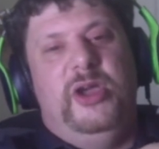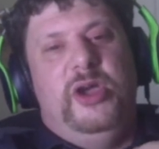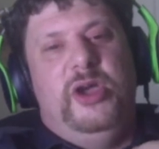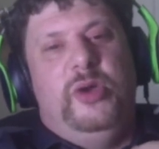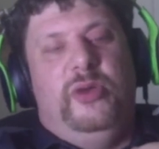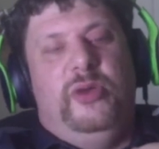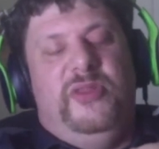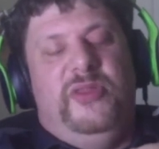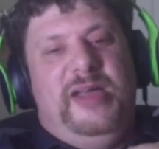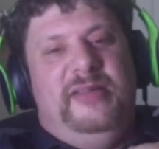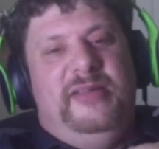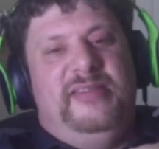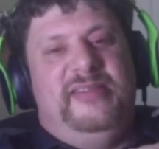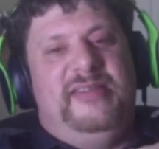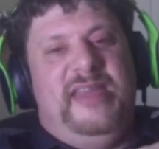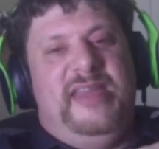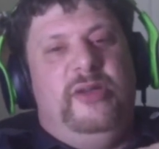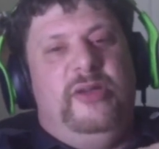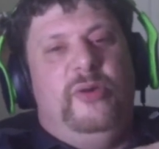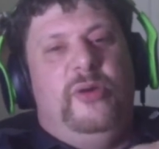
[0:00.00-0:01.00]
Without
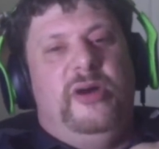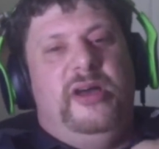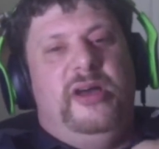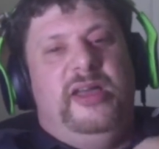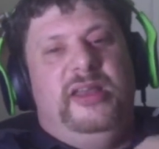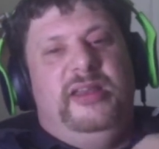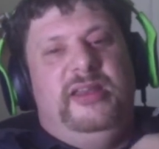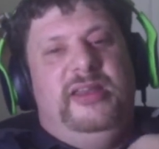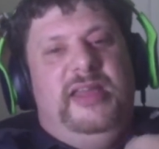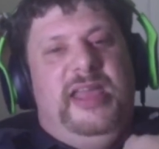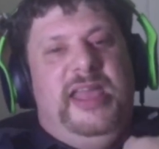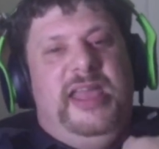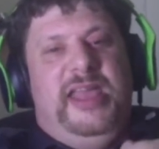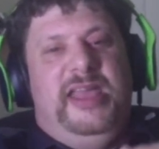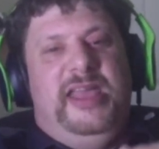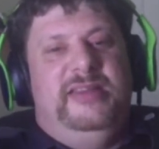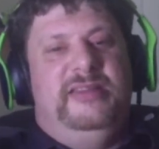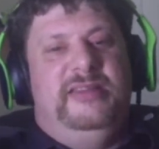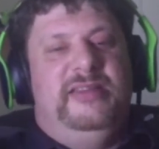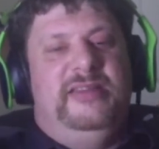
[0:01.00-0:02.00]
Saquon
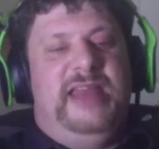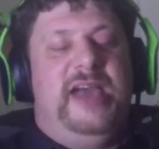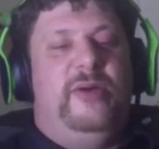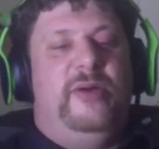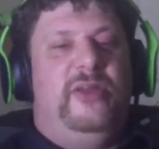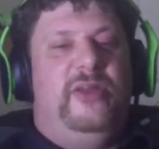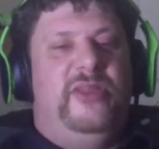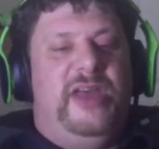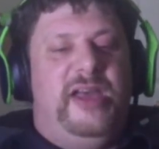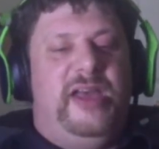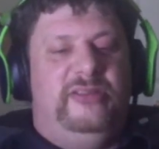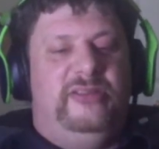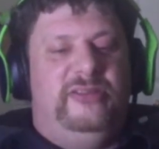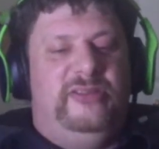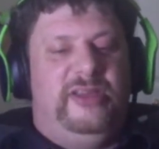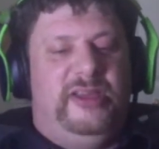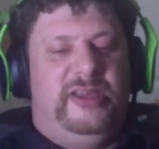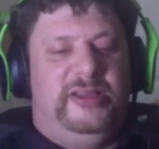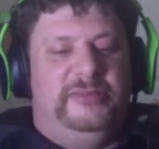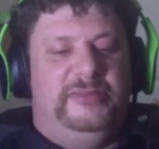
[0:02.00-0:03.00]
and now without
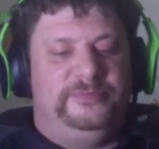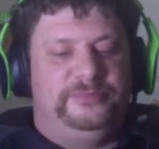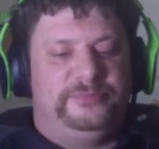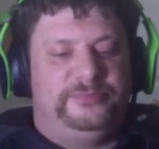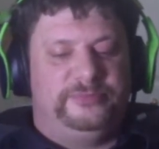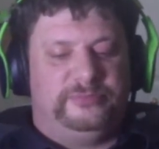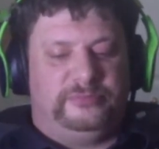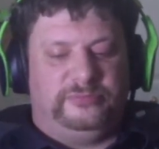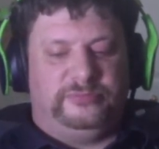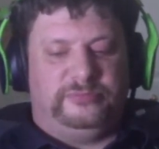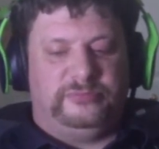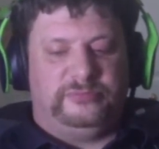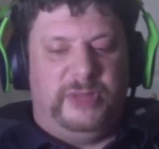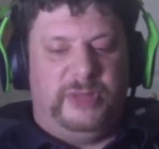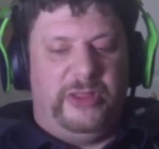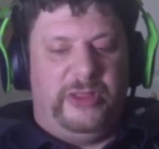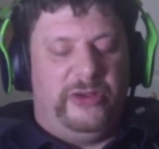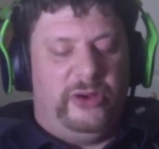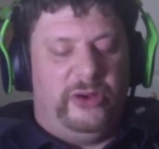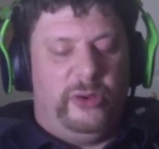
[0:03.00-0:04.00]

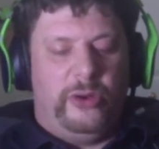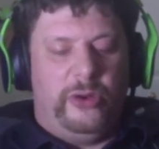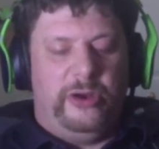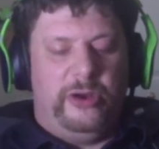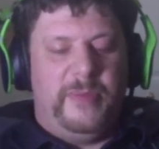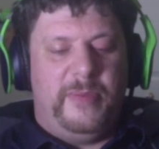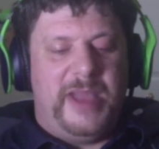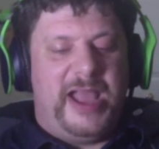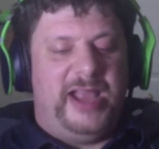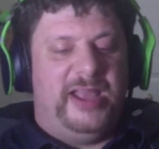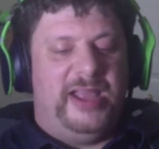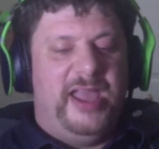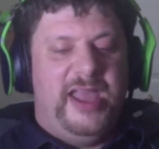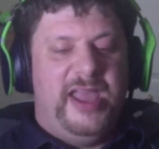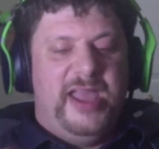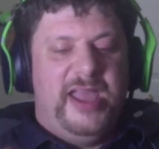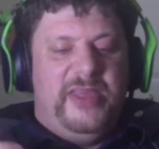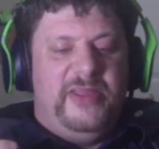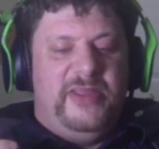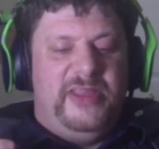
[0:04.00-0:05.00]
their quarterback,
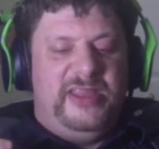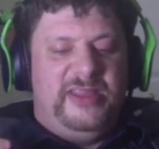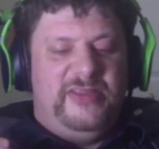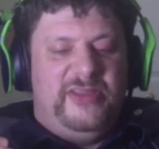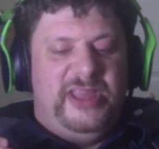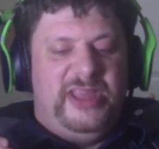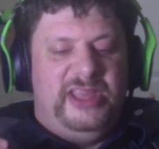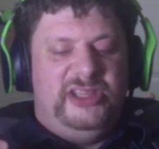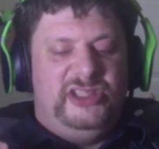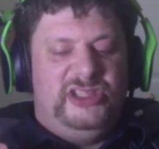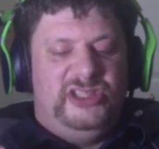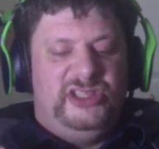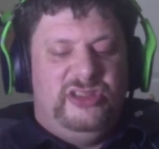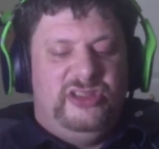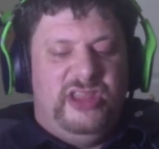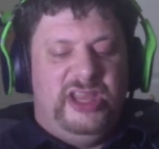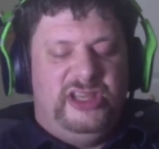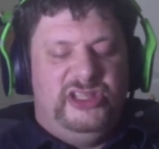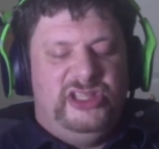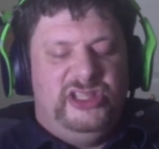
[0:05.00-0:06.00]
they
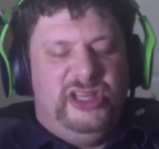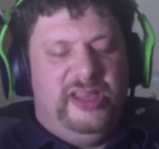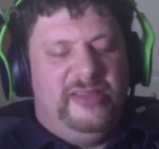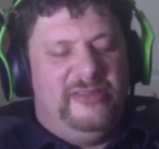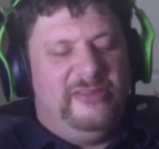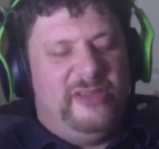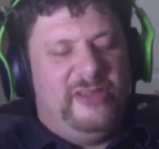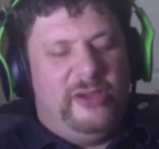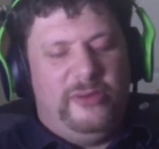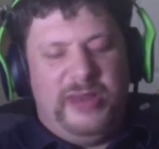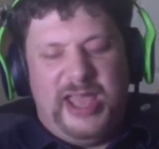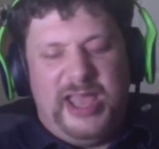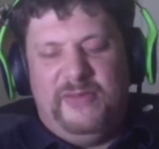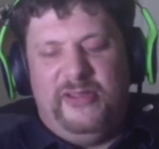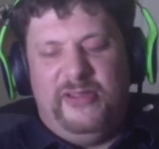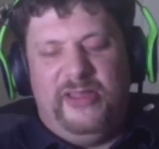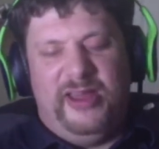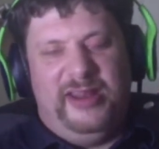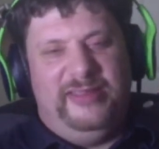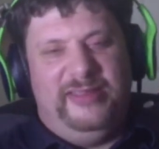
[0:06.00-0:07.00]
just don't have a
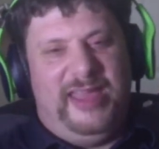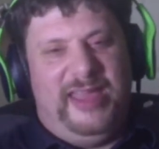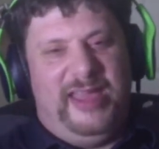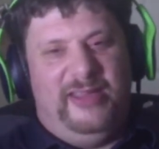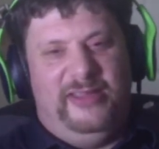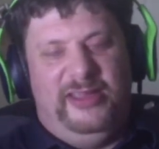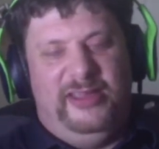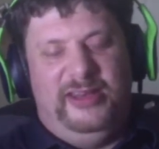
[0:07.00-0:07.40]
lot of talent.